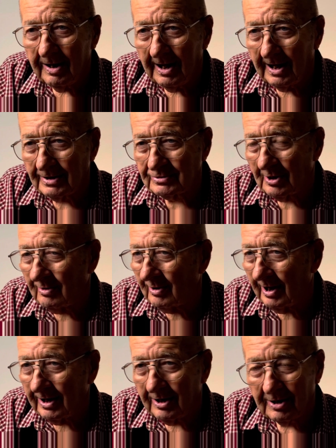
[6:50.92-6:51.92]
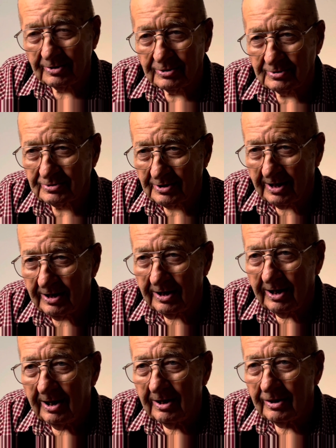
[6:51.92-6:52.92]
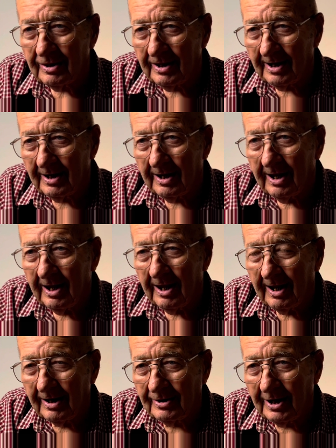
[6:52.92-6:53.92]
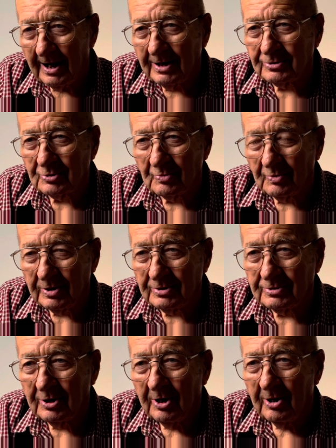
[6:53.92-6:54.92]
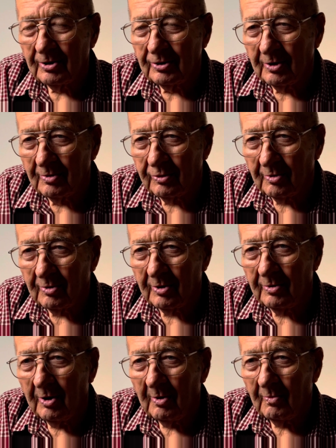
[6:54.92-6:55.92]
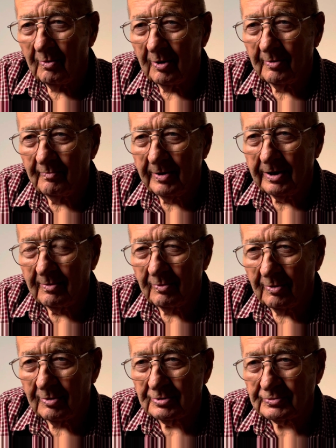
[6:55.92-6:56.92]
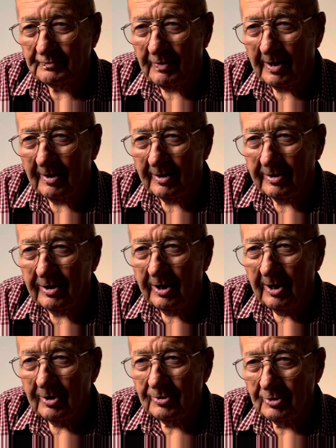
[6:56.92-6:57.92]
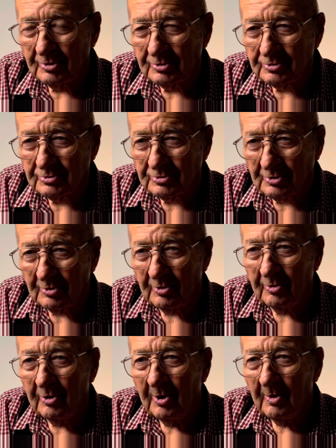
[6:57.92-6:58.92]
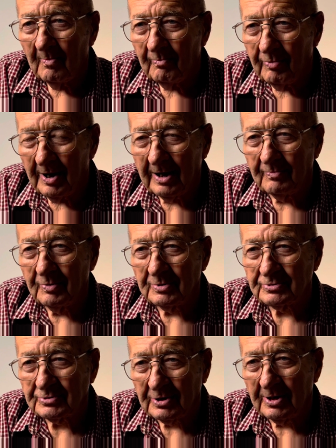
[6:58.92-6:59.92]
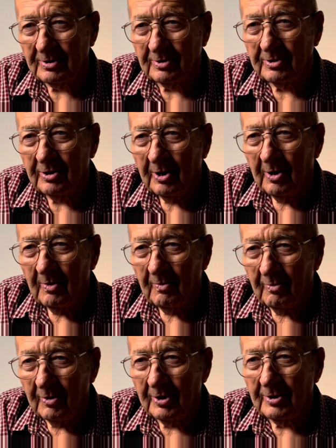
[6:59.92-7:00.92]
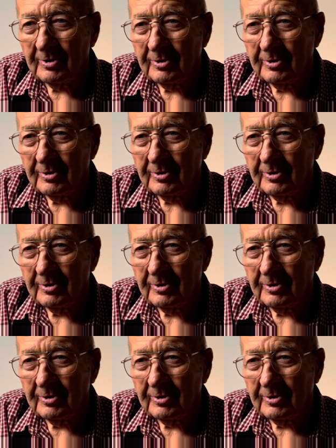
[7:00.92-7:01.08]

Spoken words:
That's all I got to say. And that's the reason the Lord wanted me in Rose Pie, to show Bible Center what